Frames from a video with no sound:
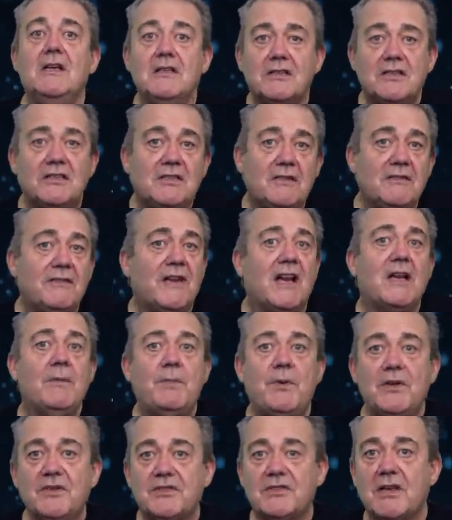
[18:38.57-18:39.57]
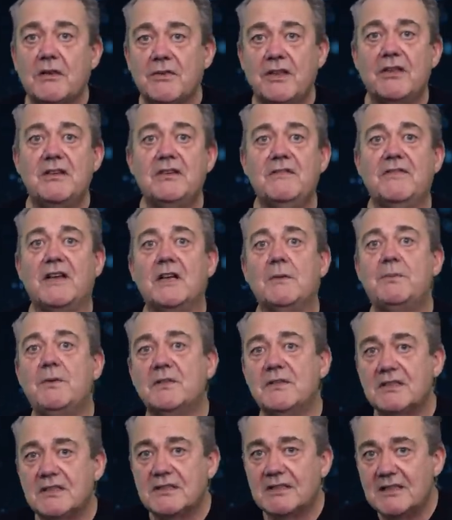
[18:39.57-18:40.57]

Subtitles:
to developers so that the developer